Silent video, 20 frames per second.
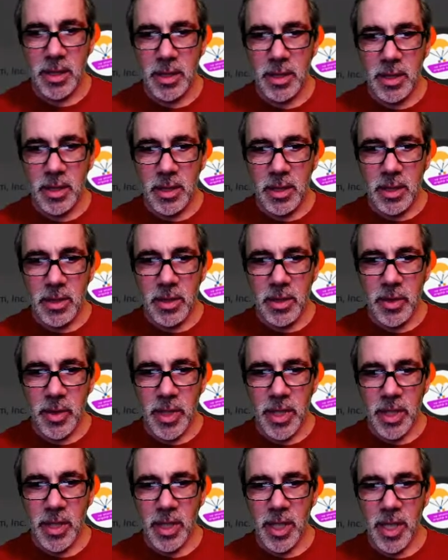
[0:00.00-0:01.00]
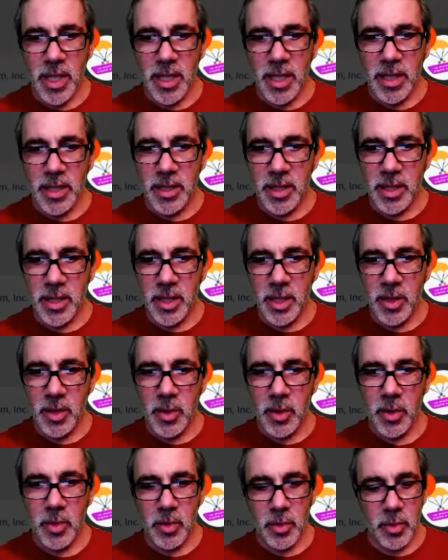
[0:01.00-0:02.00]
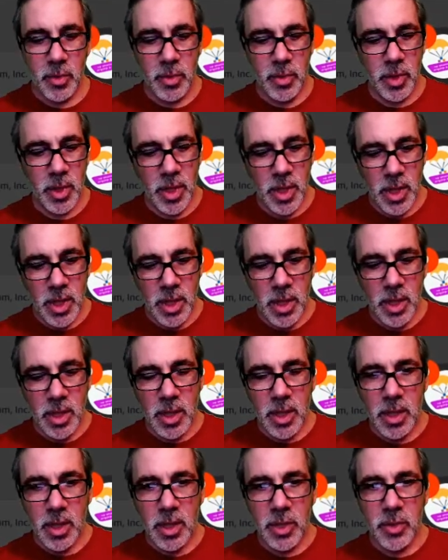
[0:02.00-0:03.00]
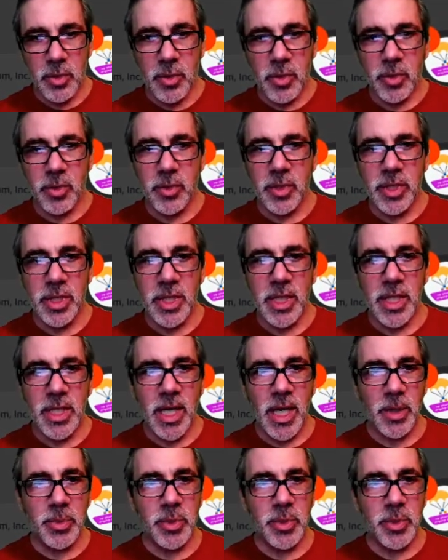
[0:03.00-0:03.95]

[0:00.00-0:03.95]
So here, highlight the code, Control C, capture the